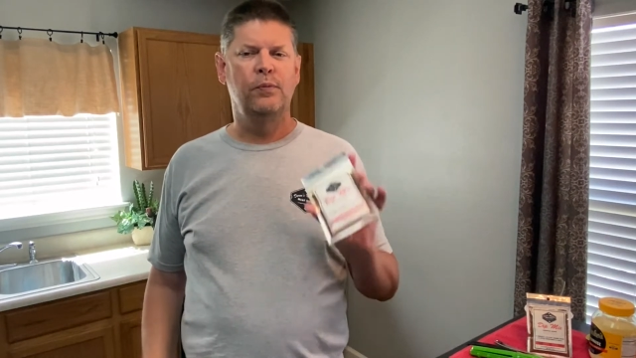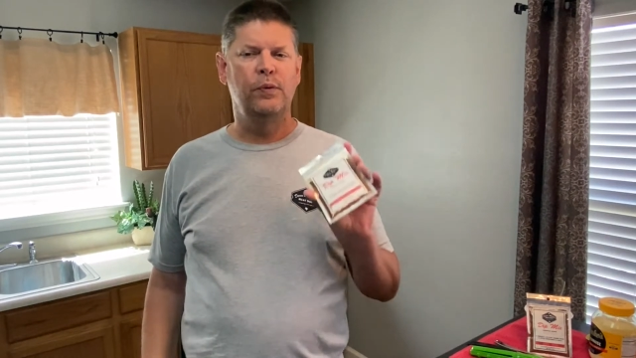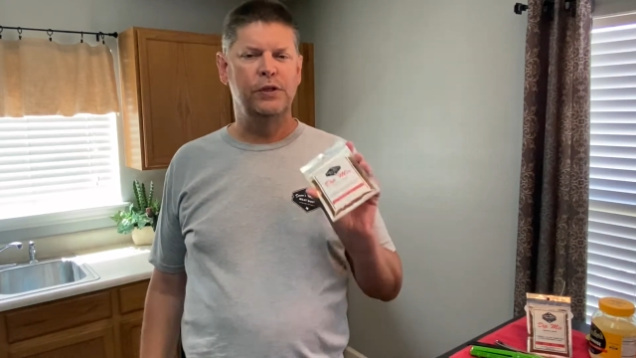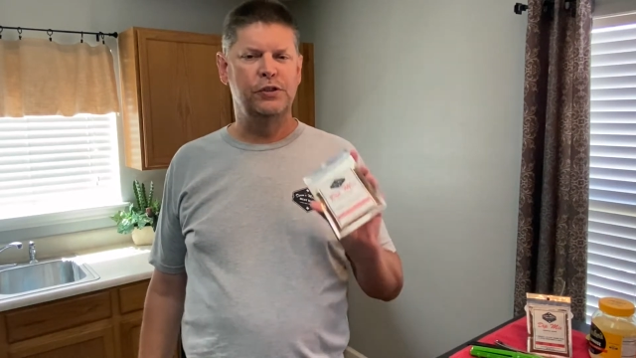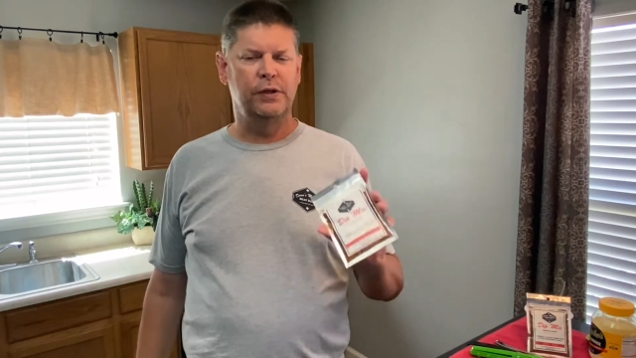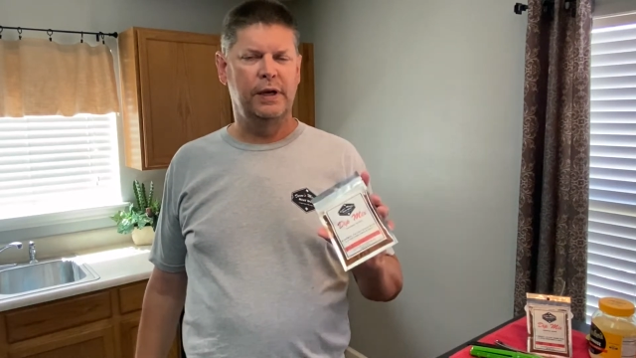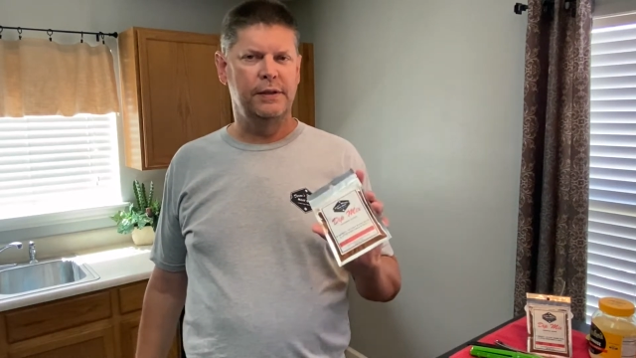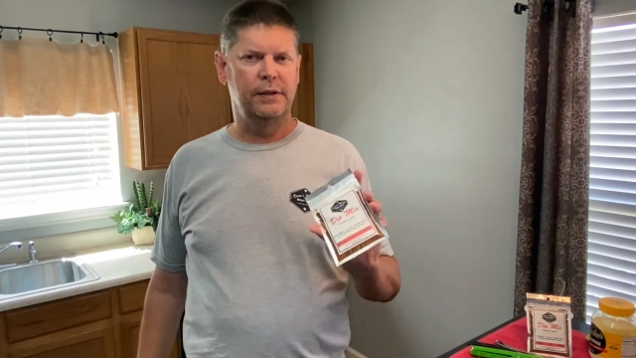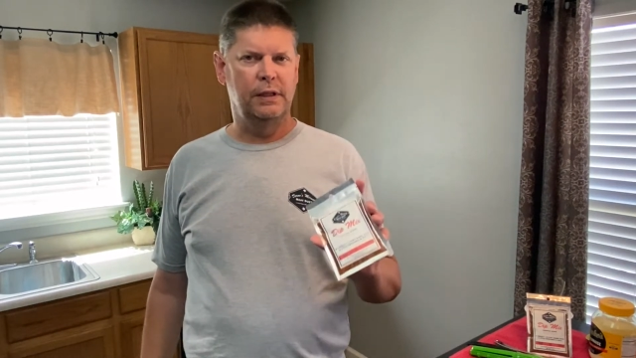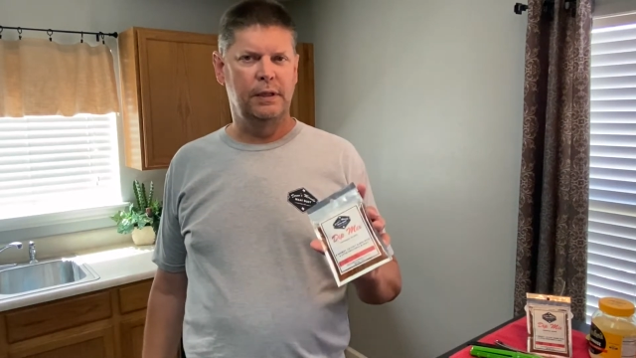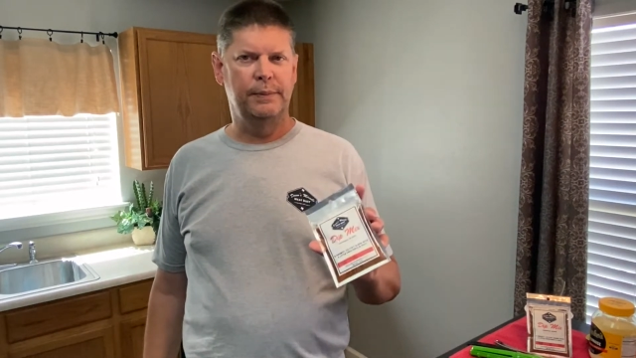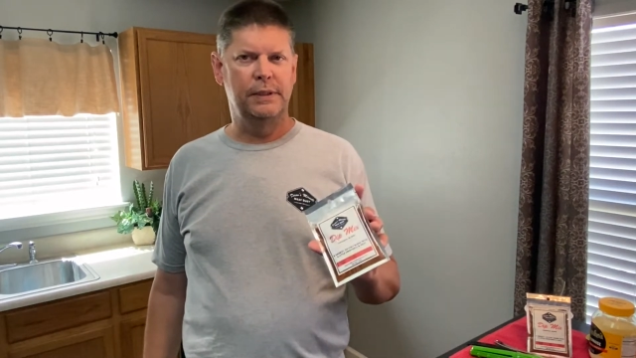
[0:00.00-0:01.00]
We just took out a
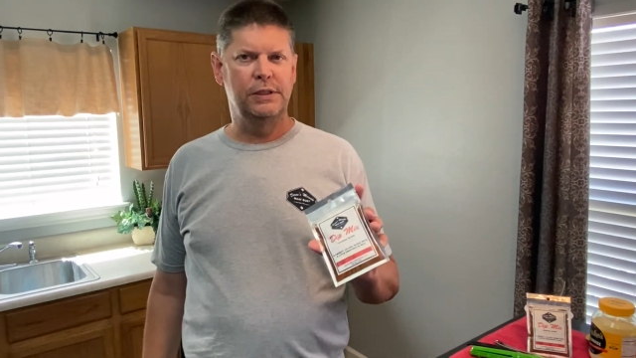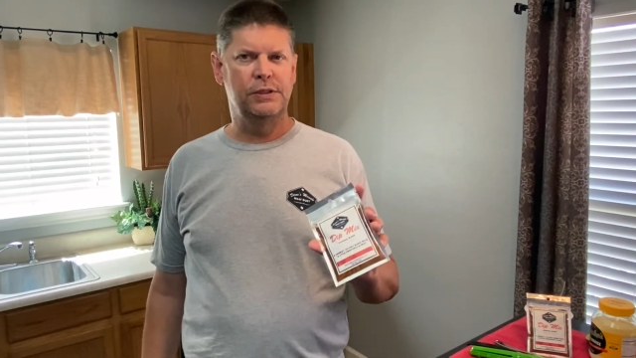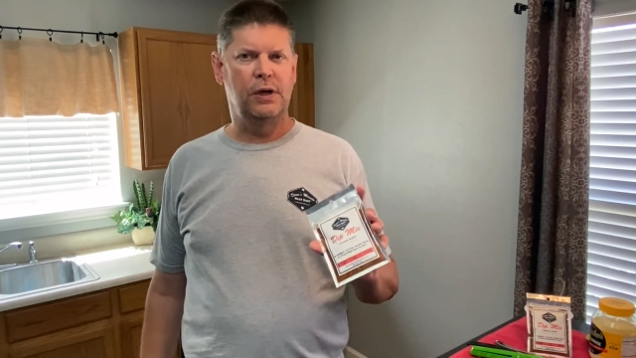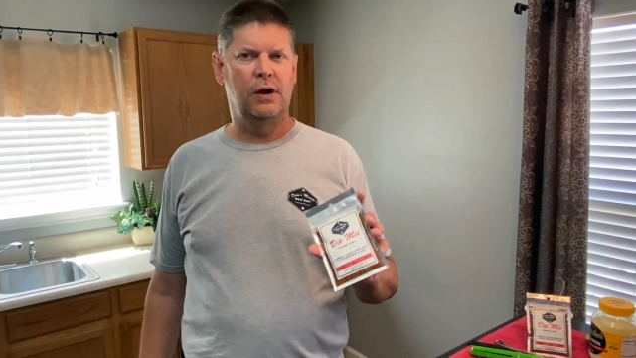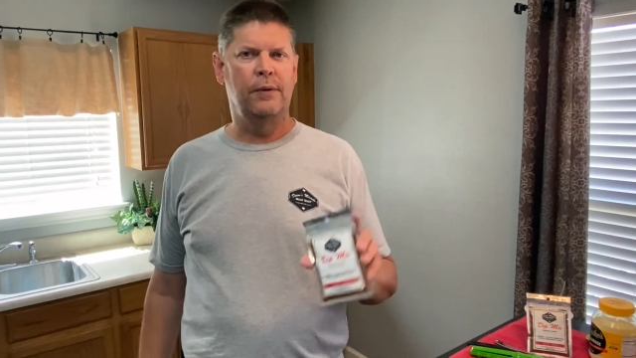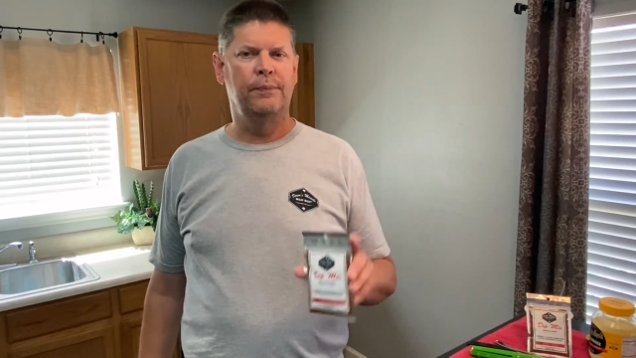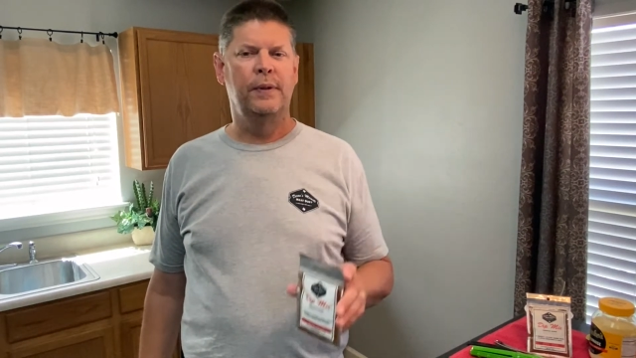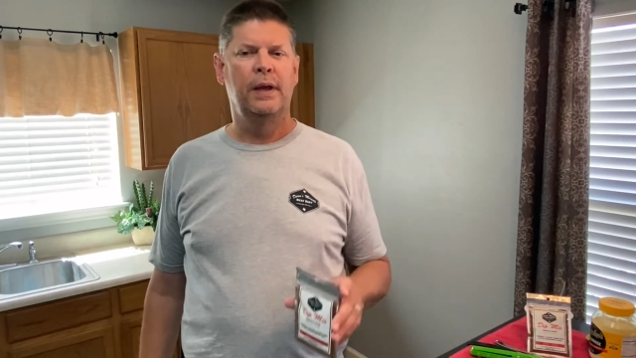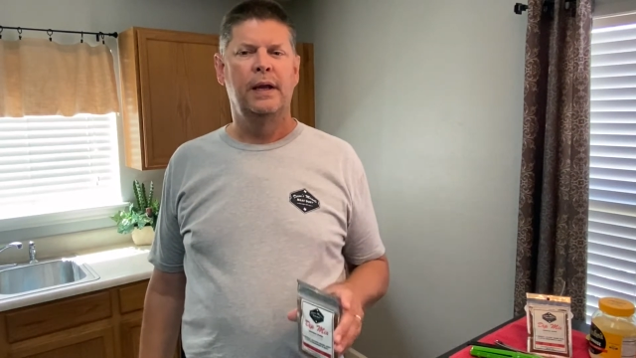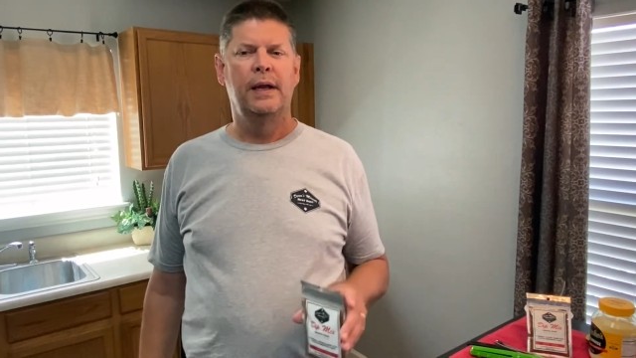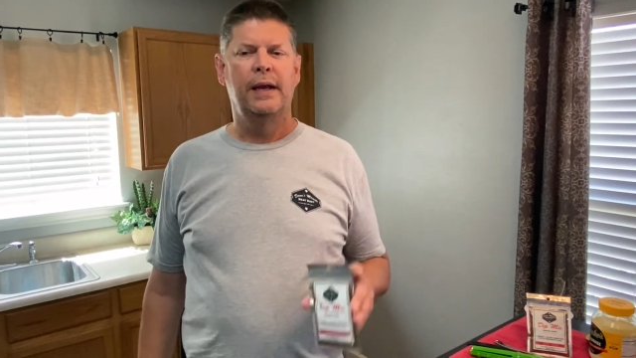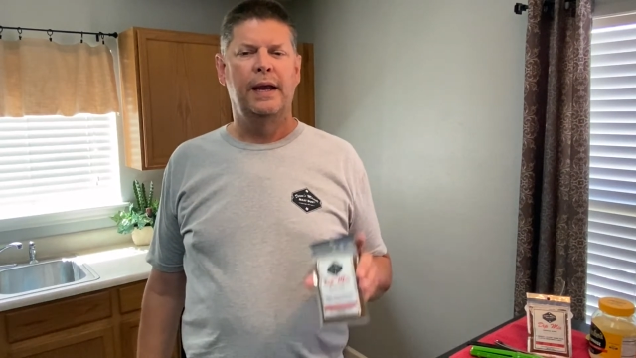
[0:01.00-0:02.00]
little bit of salt,
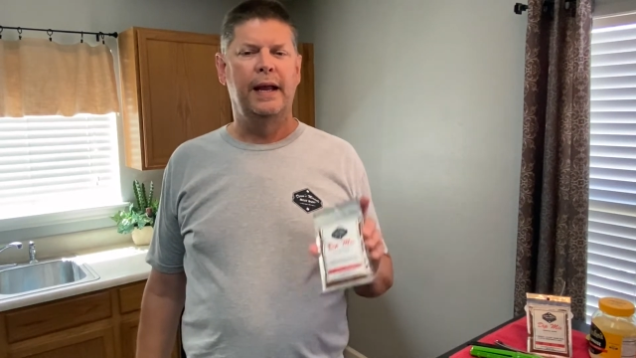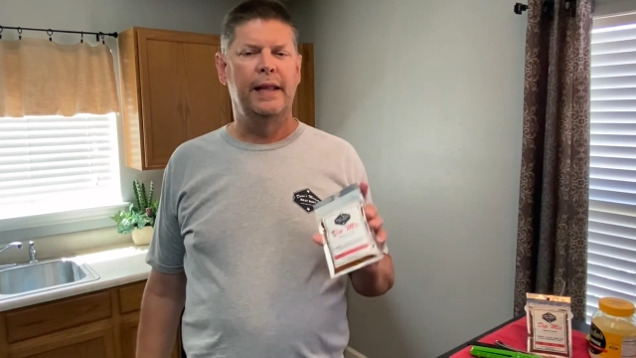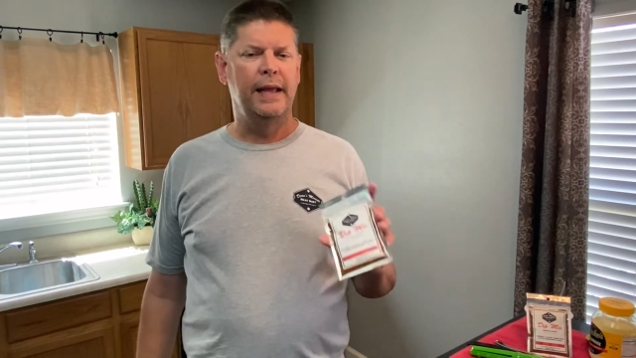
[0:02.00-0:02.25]
and